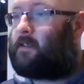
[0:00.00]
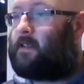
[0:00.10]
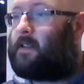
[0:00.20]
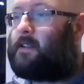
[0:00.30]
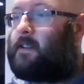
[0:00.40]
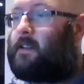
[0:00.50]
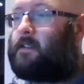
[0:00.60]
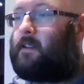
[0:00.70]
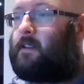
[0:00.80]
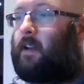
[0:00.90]
So this
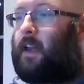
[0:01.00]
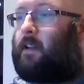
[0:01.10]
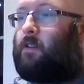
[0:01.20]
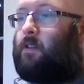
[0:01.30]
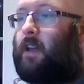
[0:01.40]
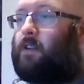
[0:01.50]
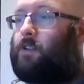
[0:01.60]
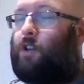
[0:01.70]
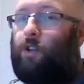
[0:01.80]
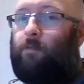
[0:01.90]
is, again, you
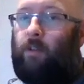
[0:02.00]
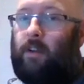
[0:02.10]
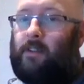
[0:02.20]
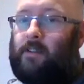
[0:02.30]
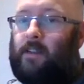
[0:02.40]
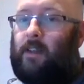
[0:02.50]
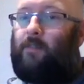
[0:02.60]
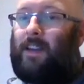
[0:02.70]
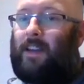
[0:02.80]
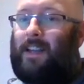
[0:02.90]
get 2 points
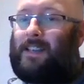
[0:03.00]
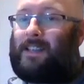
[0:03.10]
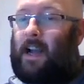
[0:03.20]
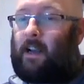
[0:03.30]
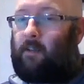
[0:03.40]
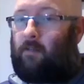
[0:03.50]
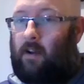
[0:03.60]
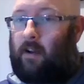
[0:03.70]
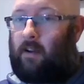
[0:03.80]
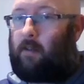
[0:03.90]
if you get it exactly right.